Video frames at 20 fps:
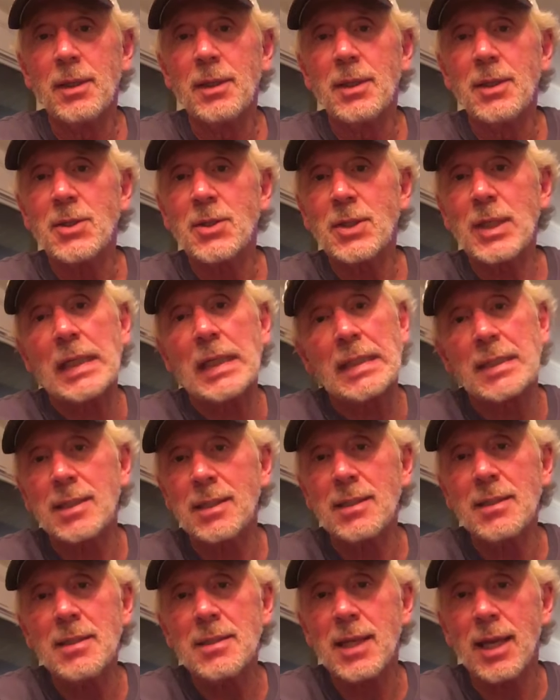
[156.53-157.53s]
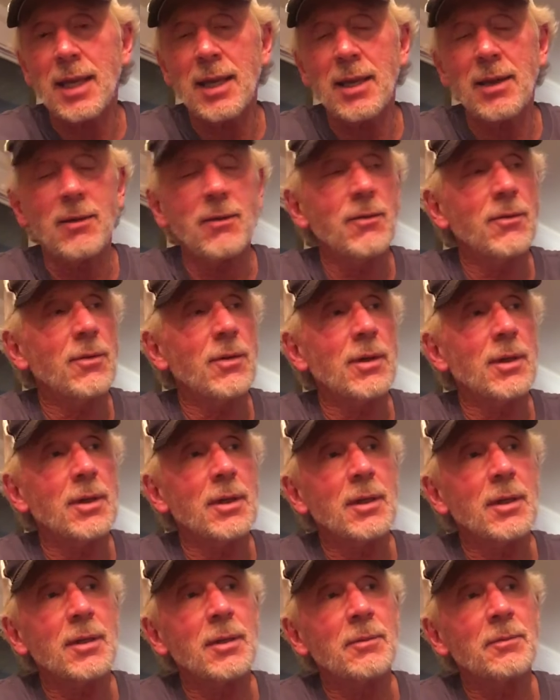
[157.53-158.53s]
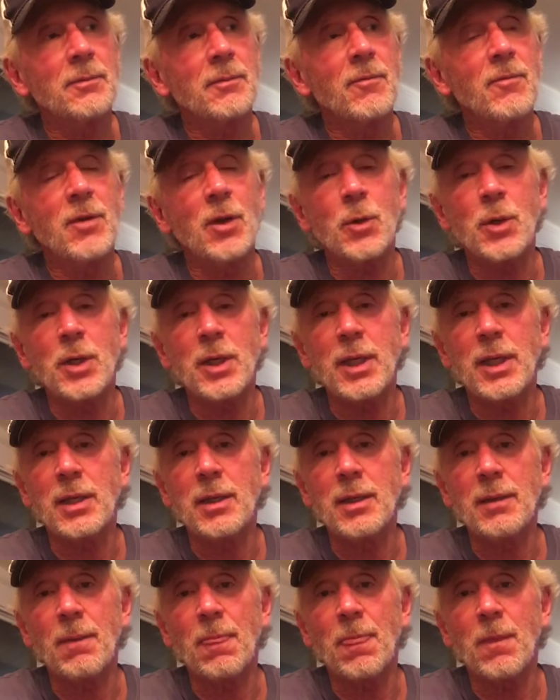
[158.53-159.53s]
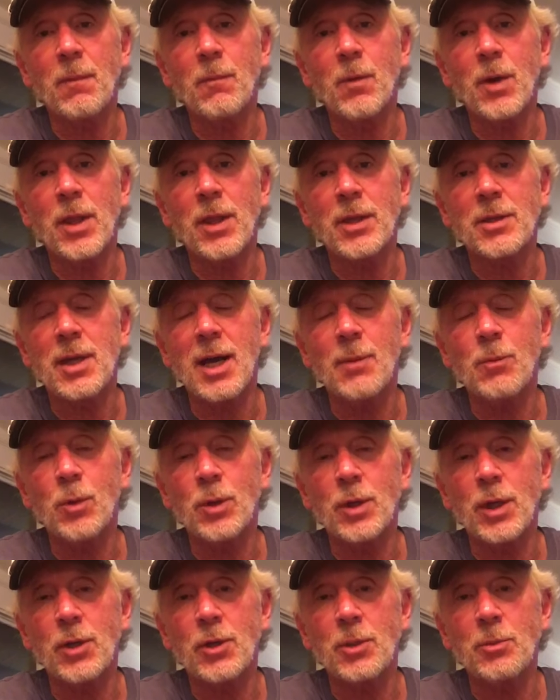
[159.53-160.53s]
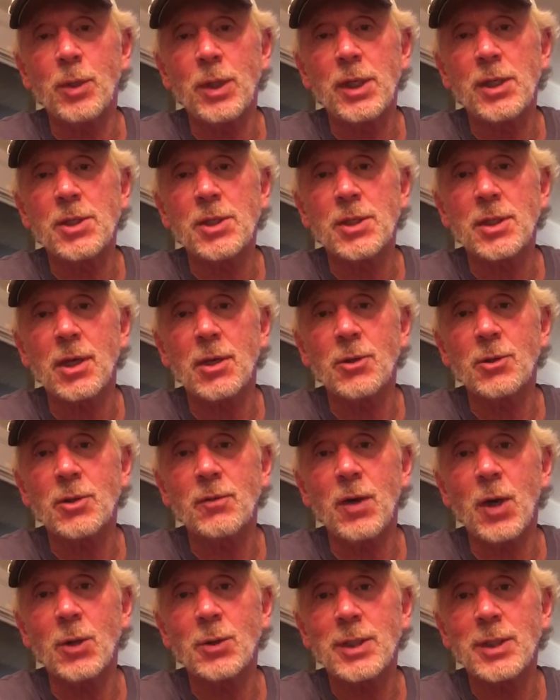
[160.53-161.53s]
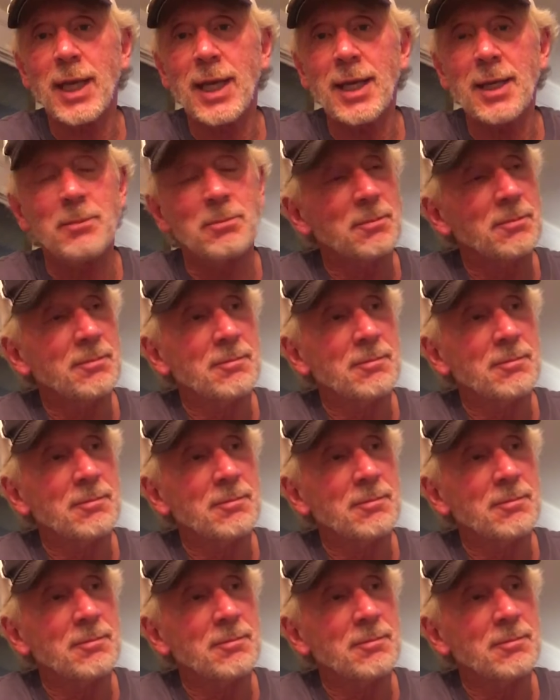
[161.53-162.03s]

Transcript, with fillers: citizens have uh, voted it one of the top 100 British songs of all time.